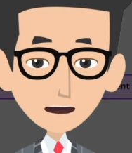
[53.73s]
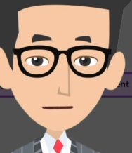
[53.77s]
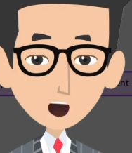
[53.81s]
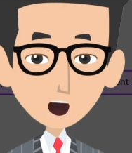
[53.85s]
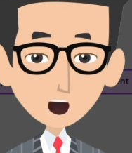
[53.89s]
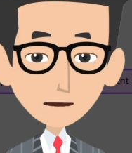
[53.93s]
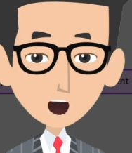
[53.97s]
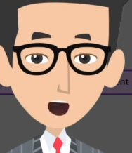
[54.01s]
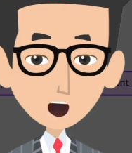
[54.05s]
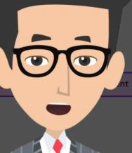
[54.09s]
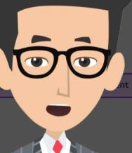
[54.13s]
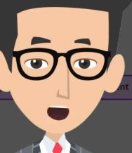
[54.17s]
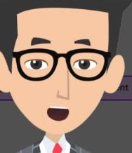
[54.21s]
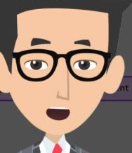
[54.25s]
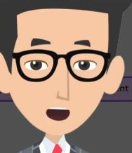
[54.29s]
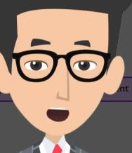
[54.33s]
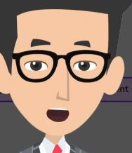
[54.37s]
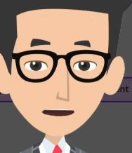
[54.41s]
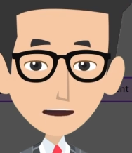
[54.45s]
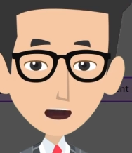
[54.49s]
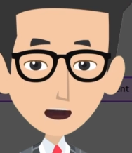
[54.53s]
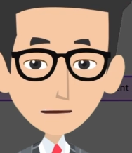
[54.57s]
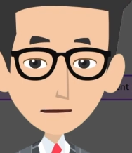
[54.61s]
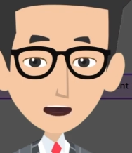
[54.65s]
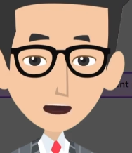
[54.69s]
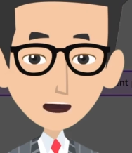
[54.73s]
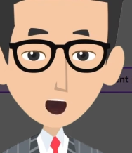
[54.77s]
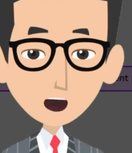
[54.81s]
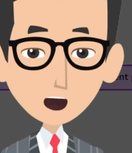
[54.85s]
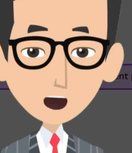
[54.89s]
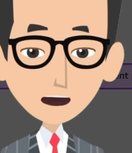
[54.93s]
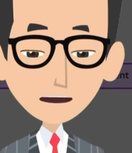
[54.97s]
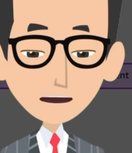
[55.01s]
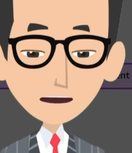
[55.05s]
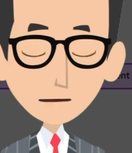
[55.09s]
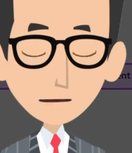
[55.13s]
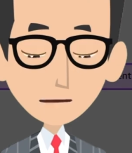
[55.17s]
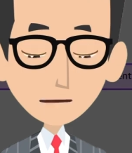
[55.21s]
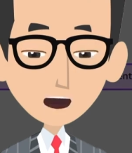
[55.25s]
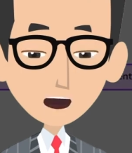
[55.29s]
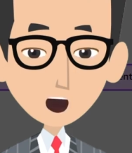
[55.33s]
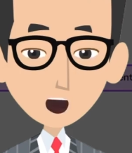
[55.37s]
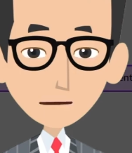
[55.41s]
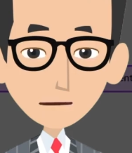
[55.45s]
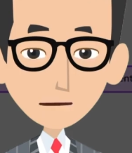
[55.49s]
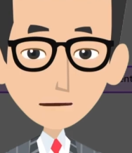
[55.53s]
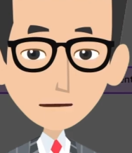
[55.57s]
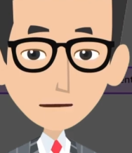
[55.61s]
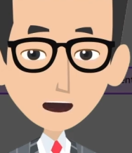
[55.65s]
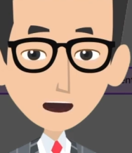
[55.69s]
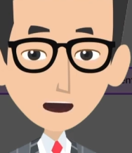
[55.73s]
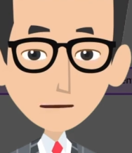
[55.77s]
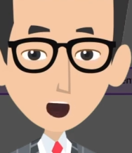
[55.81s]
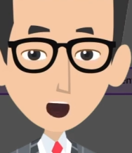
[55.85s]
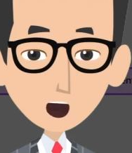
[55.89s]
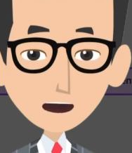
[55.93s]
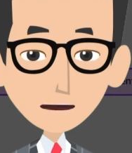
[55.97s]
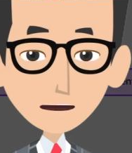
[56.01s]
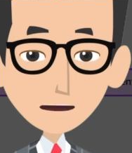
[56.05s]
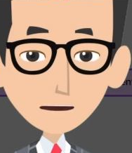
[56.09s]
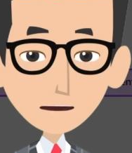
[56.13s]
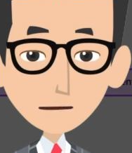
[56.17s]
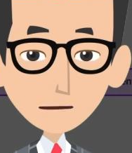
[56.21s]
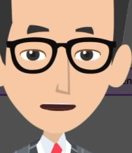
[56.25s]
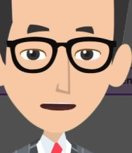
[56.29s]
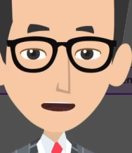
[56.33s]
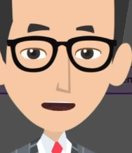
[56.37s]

Control Management Plan consists of process to